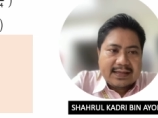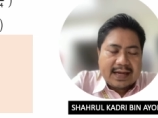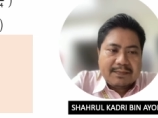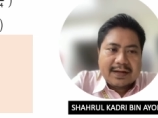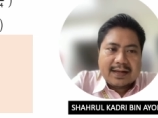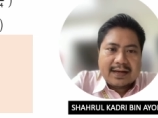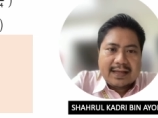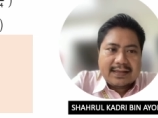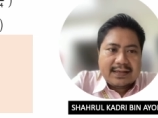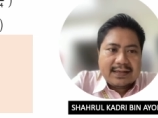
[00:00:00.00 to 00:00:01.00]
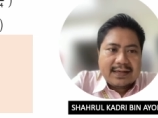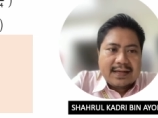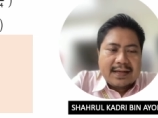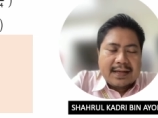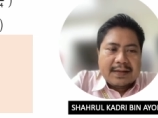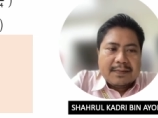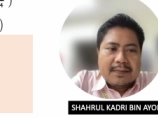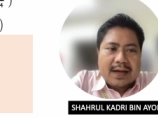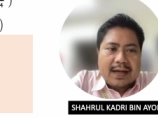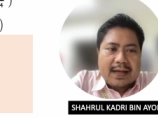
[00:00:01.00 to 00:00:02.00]
can be calculated
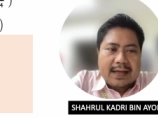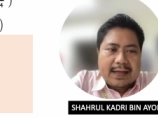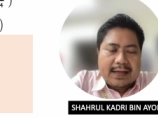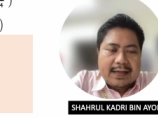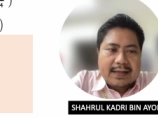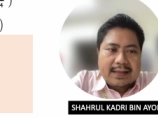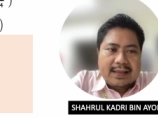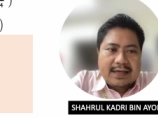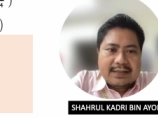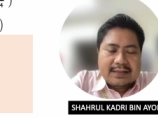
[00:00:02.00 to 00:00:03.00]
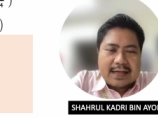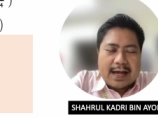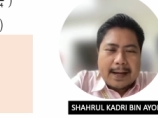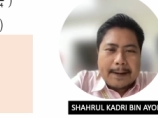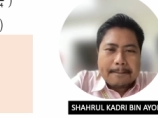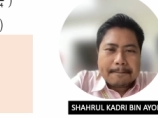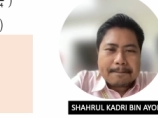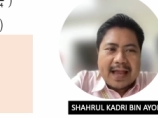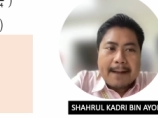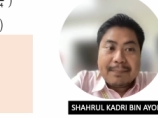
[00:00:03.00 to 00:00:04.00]
by this
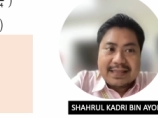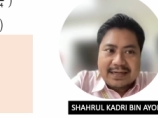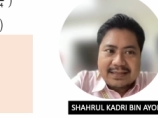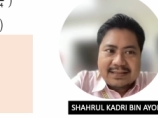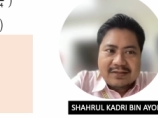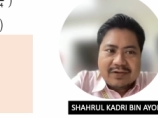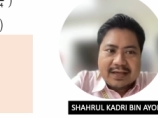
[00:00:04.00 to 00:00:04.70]
hypotenuse. You